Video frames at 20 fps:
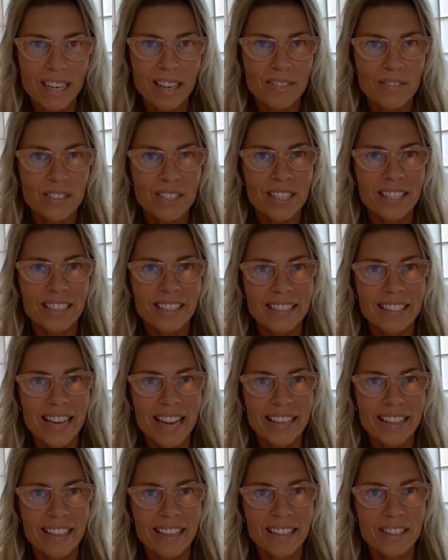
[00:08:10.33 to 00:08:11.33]

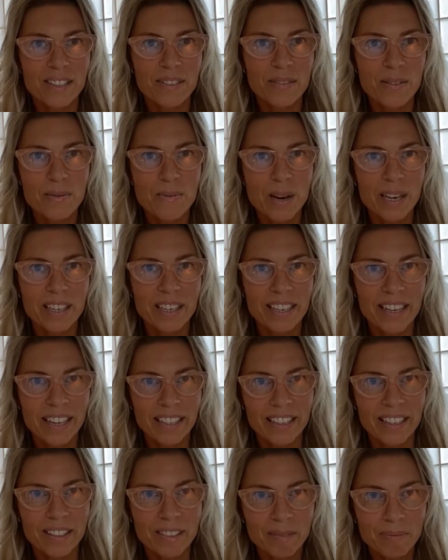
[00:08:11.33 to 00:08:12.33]
facilitate this for one
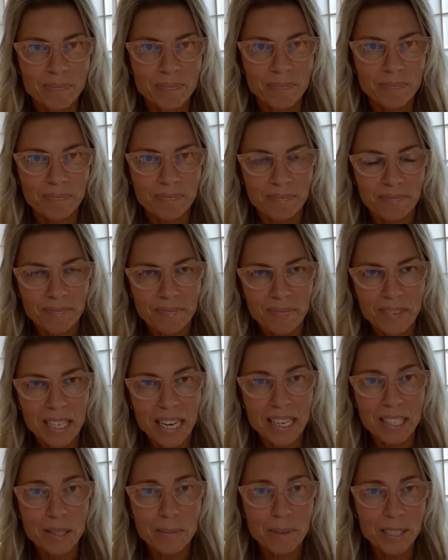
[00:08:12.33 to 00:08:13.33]
another,
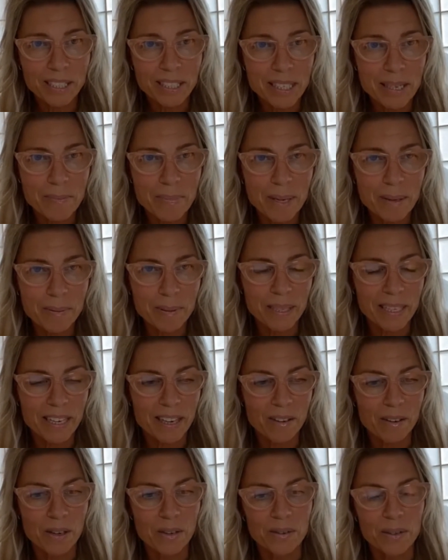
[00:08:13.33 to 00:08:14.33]
especially people in
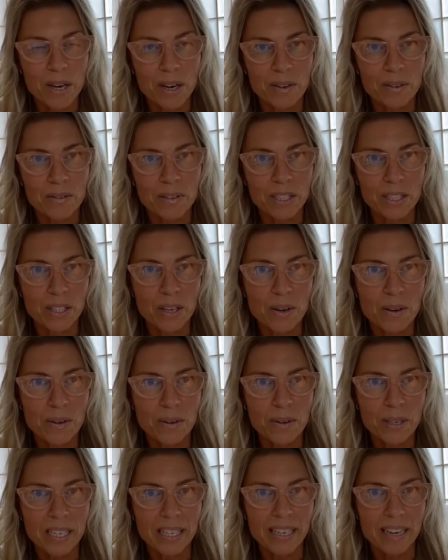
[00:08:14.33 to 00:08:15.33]
our own
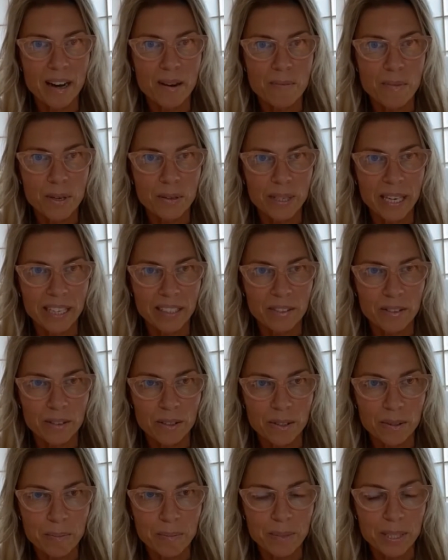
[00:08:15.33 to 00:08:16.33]
oversoul and in our monad
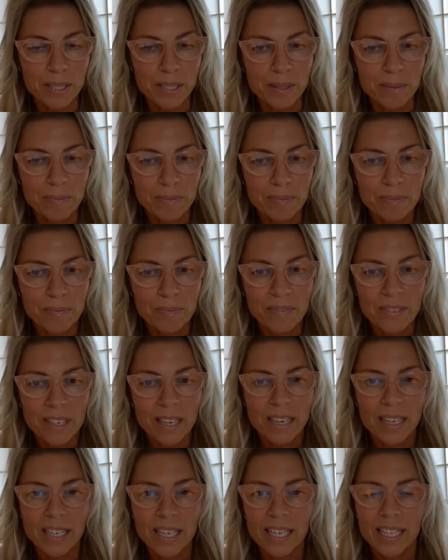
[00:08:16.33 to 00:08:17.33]
groups.
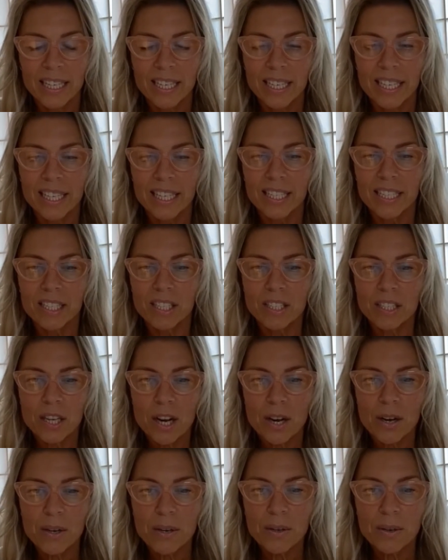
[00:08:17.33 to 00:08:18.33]

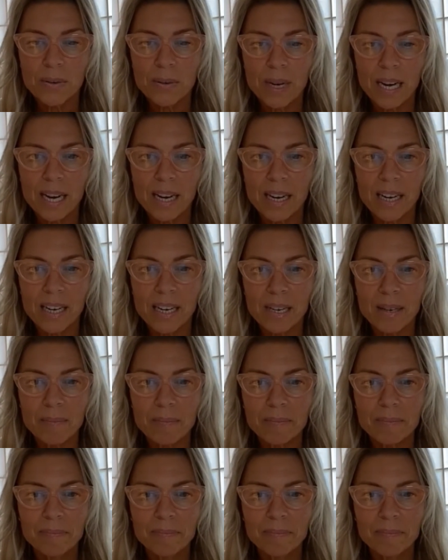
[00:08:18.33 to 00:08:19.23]
So what